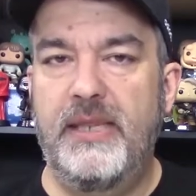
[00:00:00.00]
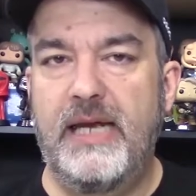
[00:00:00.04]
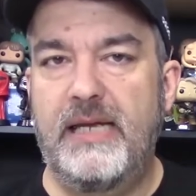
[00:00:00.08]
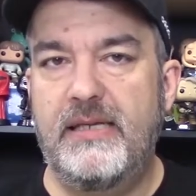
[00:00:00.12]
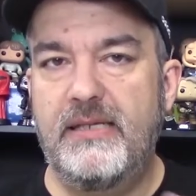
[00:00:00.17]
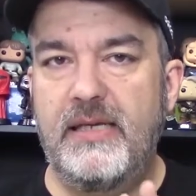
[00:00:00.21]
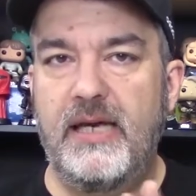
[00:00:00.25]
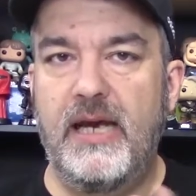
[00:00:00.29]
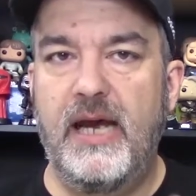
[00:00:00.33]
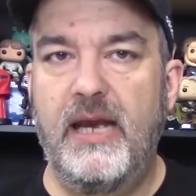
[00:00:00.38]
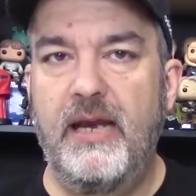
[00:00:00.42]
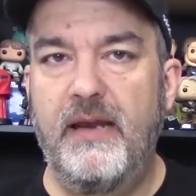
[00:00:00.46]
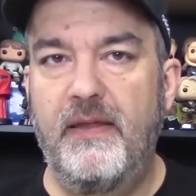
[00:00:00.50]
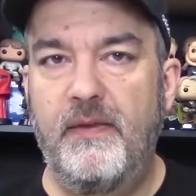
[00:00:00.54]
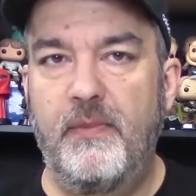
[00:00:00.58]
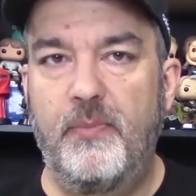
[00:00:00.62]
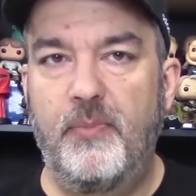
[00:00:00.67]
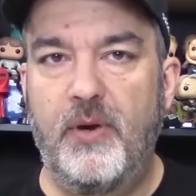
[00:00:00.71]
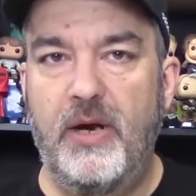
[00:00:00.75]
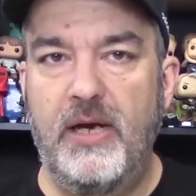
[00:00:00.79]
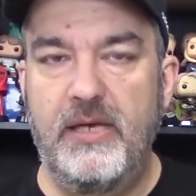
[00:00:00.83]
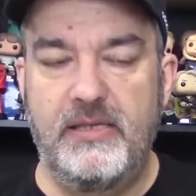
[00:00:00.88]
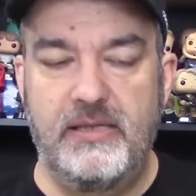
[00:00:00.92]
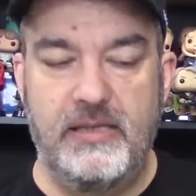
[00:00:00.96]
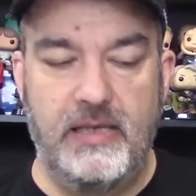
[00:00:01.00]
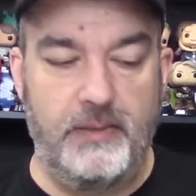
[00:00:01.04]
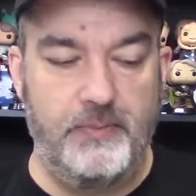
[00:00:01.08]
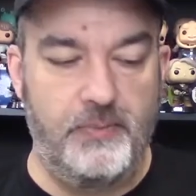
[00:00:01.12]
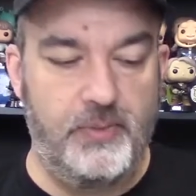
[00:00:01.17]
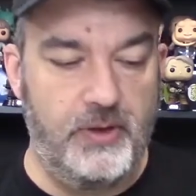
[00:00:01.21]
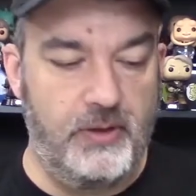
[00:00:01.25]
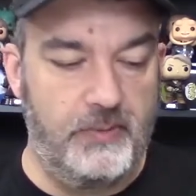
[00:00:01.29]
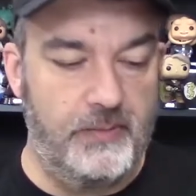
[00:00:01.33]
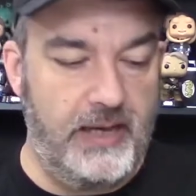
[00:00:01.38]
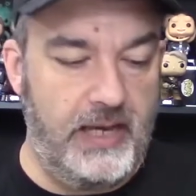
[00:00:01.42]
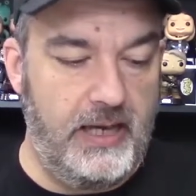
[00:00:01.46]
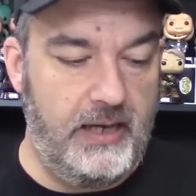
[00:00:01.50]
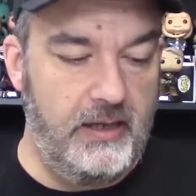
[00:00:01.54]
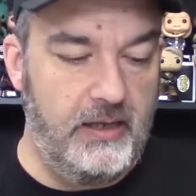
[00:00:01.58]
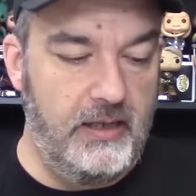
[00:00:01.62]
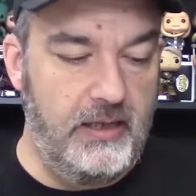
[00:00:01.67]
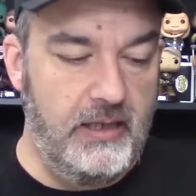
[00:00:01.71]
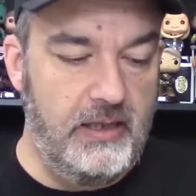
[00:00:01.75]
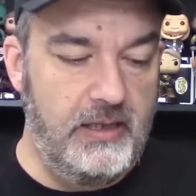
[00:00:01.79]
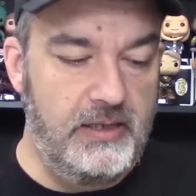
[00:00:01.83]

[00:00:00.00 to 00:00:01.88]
that's kind of the price that I put them at,